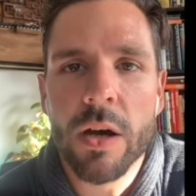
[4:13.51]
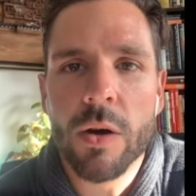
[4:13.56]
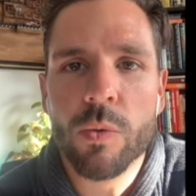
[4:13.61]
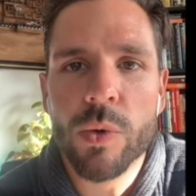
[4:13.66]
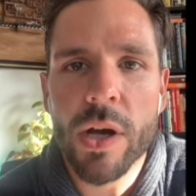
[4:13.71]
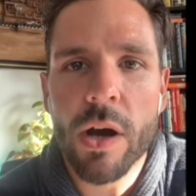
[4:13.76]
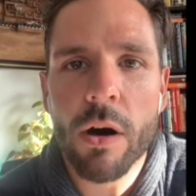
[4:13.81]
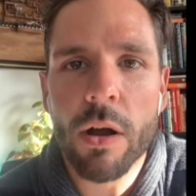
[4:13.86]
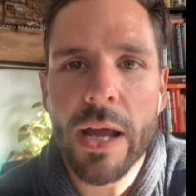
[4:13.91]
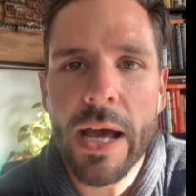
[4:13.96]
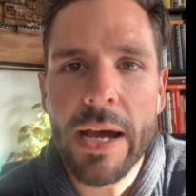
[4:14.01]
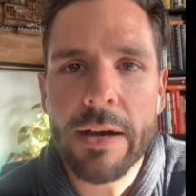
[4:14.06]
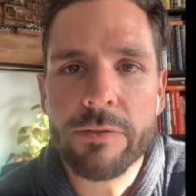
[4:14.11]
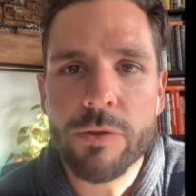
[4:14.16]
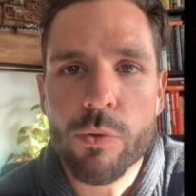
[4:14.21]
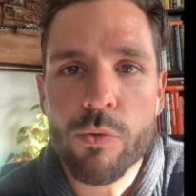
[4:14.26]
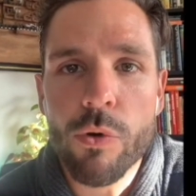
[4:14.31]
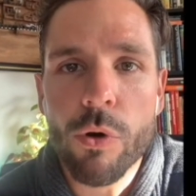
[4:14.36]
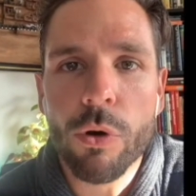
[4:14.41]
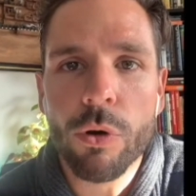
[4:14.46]
We all have
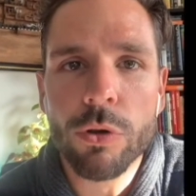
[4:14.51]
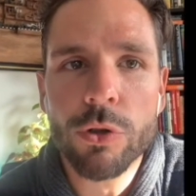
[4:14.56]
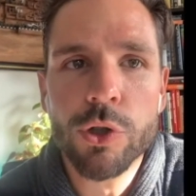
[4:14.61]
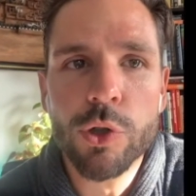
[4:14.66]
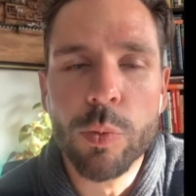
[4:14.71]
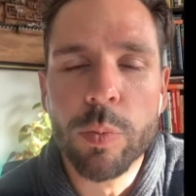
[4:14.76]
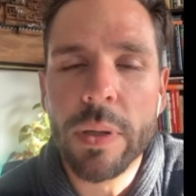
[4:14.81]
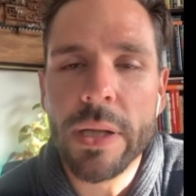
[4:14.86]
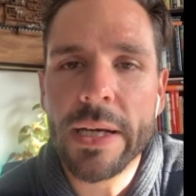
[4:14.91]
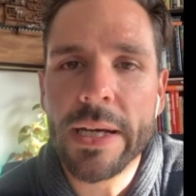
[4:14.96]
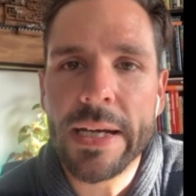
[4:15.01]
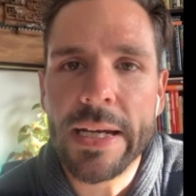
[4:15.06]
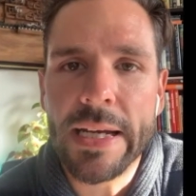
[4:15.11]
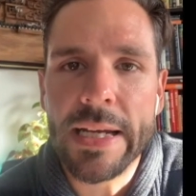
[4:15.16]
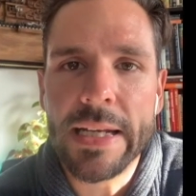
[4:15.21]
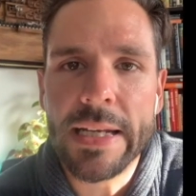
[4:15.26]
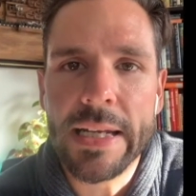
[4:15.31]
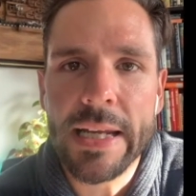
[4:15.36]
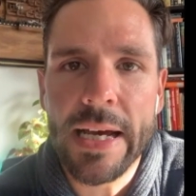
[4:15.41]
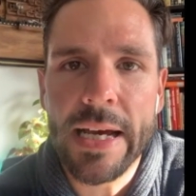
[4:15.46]
a role to play
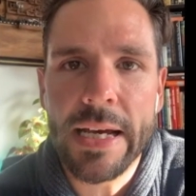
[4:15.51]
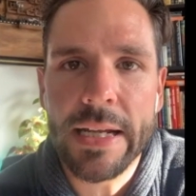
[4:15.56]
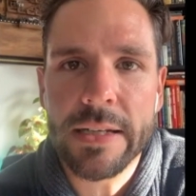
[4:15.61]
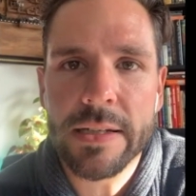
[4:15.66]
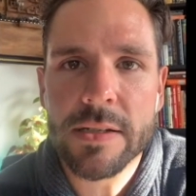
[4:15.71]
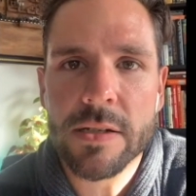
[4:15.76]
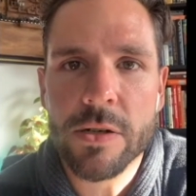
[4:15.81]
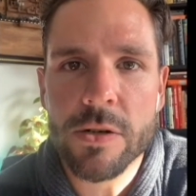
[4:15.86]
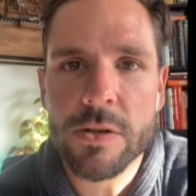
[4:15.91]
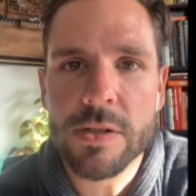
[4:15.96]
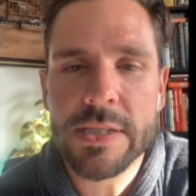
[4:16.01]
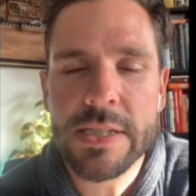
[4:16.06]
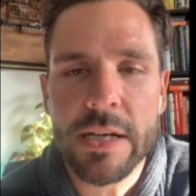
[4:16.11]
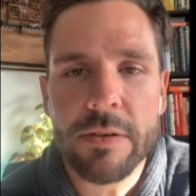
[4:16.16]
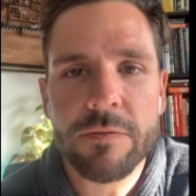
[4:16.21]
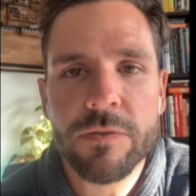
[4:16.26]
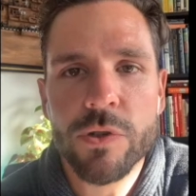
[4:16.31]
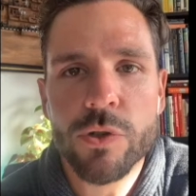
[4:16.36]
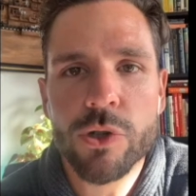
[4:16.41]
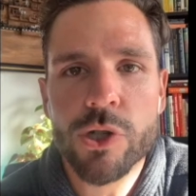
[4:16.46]
in that
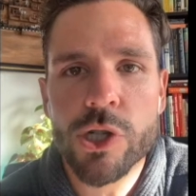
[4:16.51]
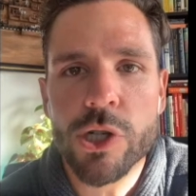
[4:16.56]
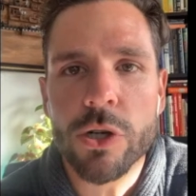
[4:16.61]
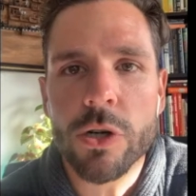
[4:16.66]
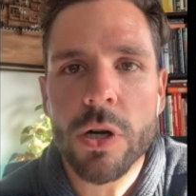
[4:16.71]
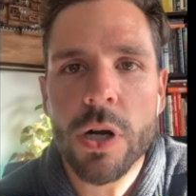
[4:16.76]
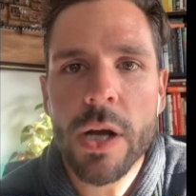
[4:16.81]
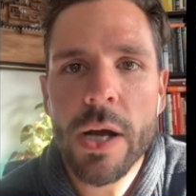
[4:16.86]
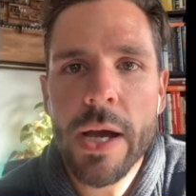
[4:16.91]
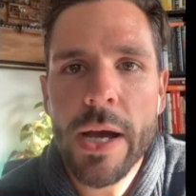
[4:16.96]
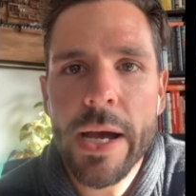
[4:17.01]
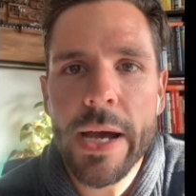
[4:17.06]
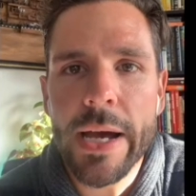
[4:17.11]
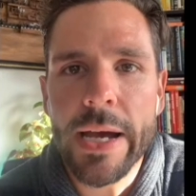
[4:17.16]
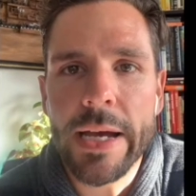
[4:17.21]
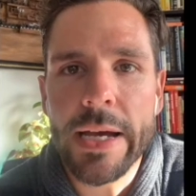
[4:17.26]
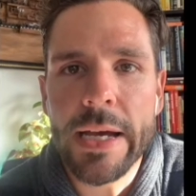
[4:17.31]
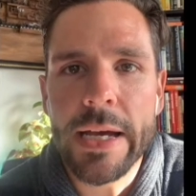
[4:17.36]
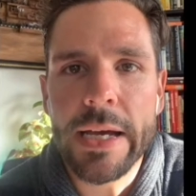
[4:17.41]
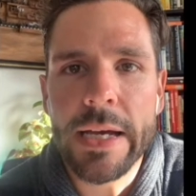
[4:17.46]
neurotech future.
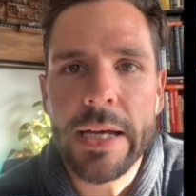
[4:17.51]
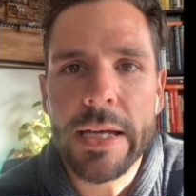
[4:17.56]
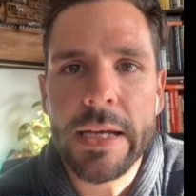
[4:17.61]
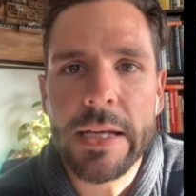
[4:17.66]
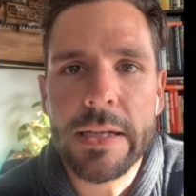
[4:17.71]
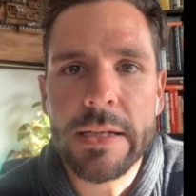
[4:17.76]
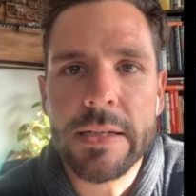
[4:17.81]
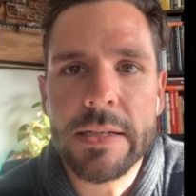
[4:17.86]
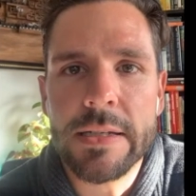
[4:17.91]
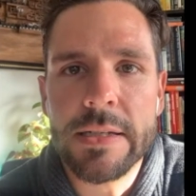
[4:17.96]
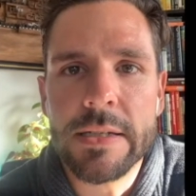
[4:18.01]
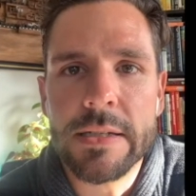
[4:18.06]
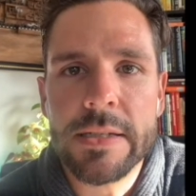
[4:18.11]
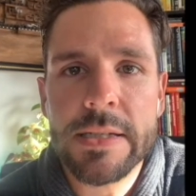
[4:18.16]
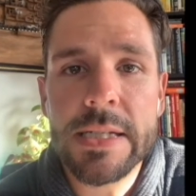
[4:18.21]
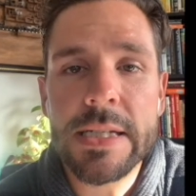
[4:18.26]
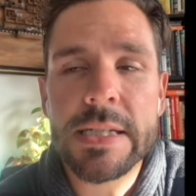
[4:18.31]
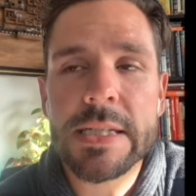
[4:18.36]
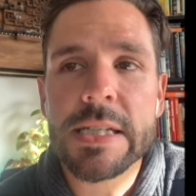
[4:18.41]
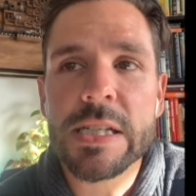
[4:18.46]
And the
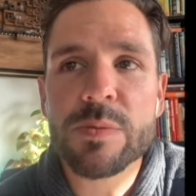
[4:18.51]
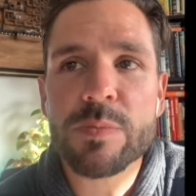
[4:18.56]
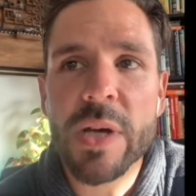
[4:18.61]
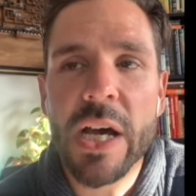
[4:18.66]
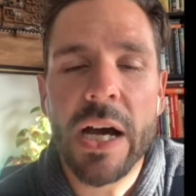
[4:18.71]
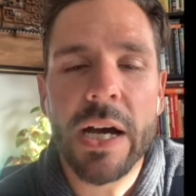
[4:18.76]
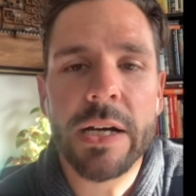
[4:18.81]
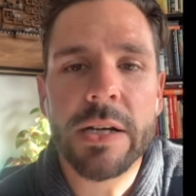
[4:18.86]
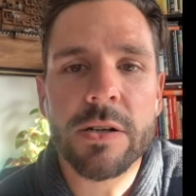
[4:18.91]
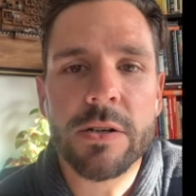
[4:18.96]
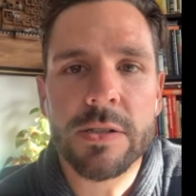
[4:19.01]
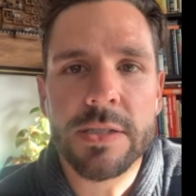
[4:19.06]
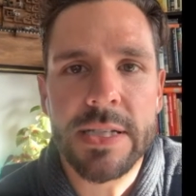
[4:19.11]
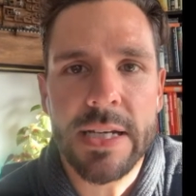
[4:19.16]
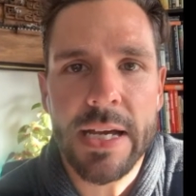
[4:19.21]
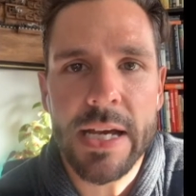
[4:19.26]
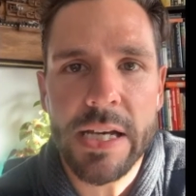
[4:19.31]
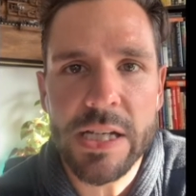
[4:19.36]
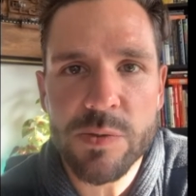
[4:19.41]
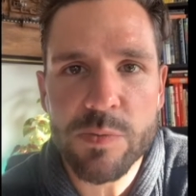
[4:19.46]
thesis behind
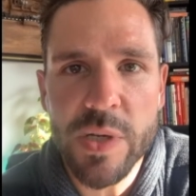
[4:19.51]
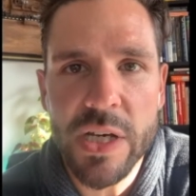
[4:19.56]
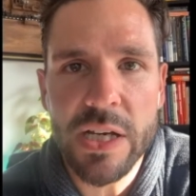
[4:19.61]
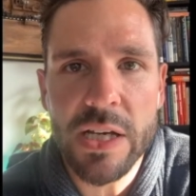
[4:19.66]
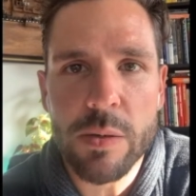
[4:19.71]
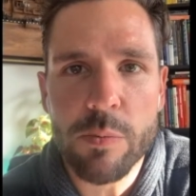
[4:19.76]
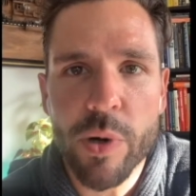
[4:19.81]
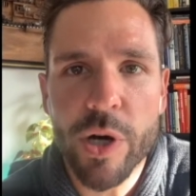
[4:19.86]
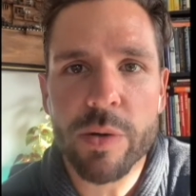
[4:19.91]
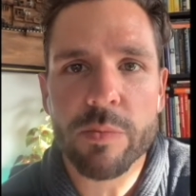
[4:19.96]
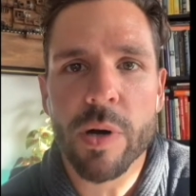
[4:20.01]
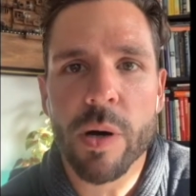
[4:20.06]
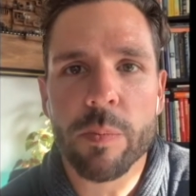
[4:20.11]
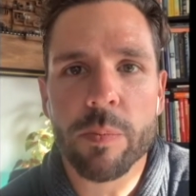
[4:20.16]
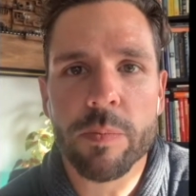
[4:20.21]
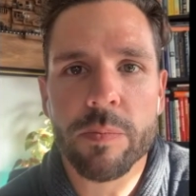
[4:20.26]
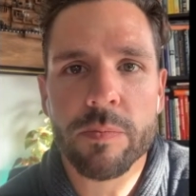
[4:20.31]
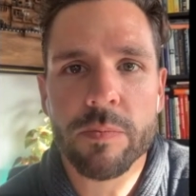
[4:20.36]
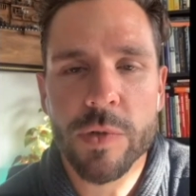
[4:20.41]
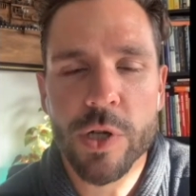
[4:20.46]
NeuroTechX being a
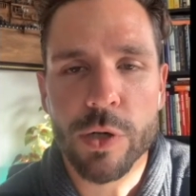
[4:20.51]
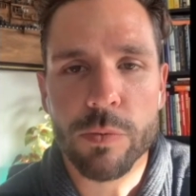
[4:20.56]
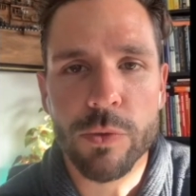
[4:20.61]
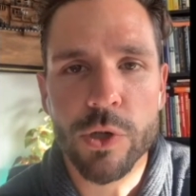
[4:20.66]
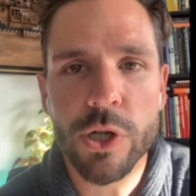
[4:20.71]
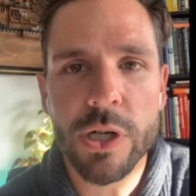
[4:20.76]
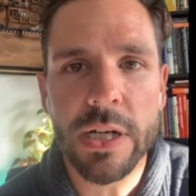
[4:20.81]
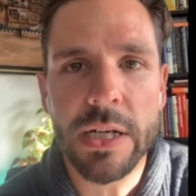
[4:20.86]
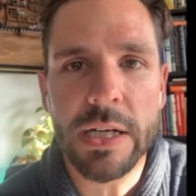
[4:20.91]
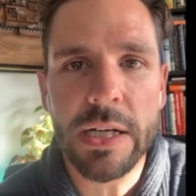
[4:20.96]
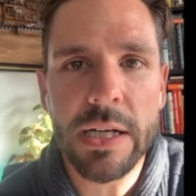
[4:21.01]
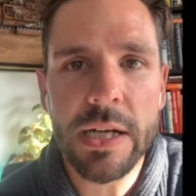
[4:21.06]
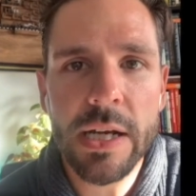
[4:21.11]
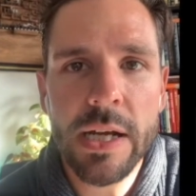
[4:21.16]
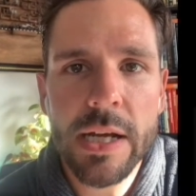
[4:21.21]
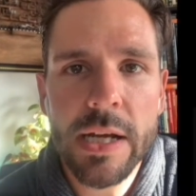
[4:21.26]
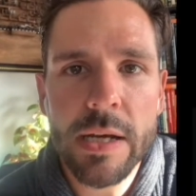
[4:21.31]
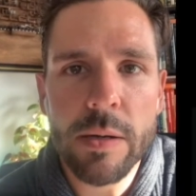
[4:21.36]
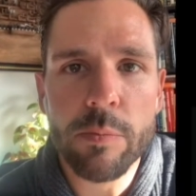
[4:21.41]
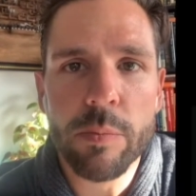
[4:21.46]
bottom-up community,
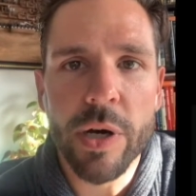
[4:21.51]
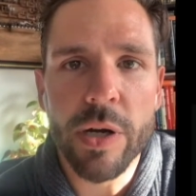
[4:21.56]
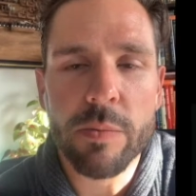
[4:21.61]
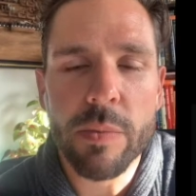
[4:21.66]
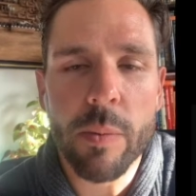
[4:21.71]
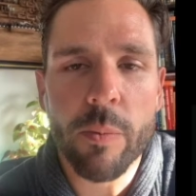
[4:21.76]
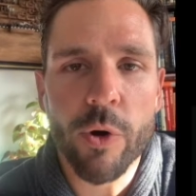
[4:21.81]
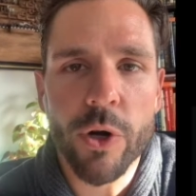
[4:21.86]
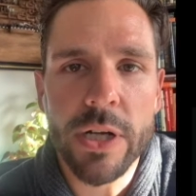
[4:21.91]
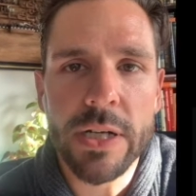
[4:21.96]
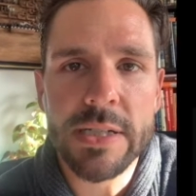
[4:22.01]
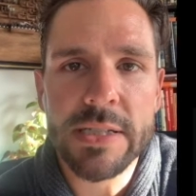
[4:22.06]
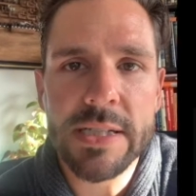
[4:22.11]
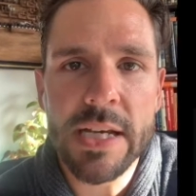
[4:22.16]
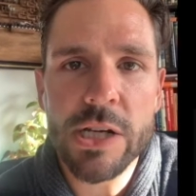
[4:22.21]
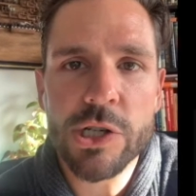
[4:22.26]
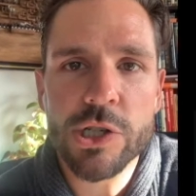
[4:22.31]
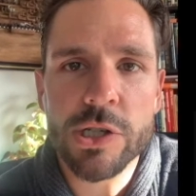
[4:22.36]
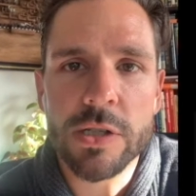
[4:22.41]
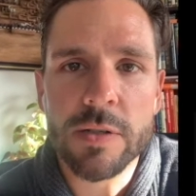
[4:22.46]
bottom-up
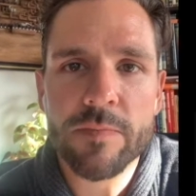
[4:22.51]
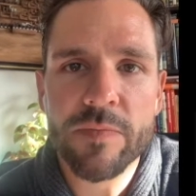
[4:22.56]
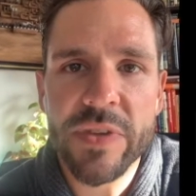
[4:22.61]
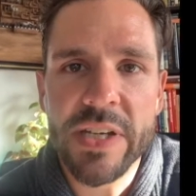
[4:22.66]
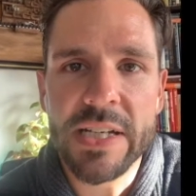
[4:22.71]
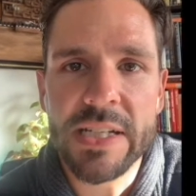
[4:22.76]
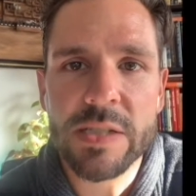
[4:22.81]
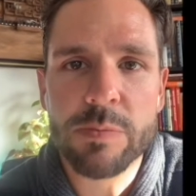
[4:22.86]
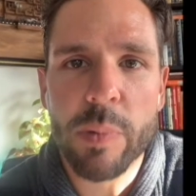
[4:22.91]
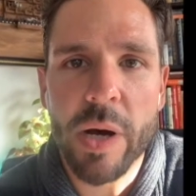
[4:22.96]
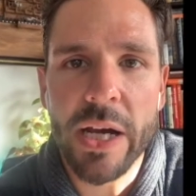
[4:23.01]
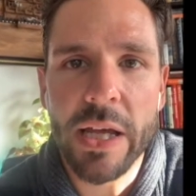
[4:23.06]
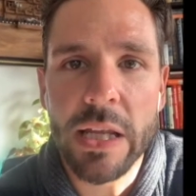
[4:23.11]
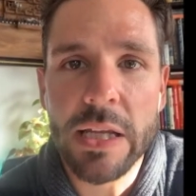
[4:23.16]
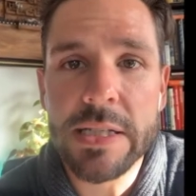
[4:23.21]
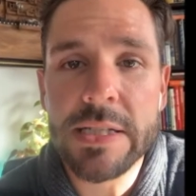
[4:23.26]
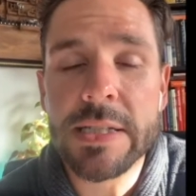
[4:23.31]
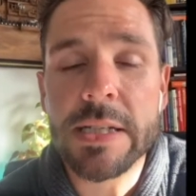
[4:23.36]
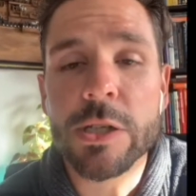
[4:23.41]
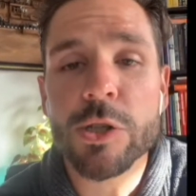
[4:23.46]
organization, is by
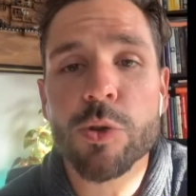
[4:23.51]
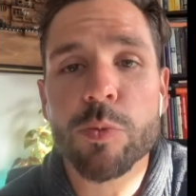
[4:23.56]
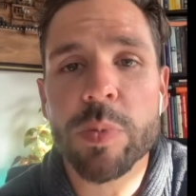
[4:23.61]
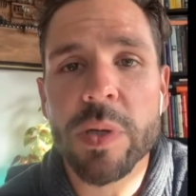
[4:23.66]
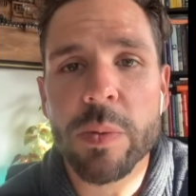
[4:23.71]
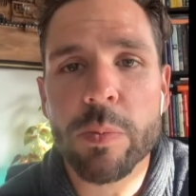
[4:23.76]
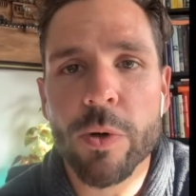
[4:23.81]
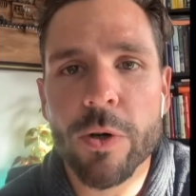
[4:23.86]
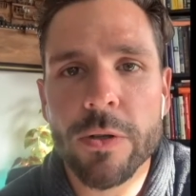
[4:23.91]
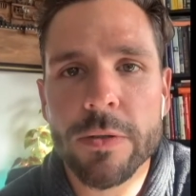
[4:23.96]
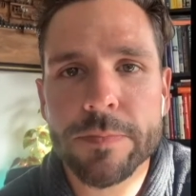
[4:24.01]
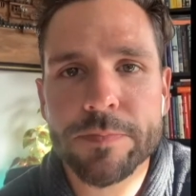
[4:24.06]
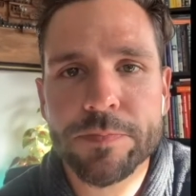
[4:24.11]
listening to people.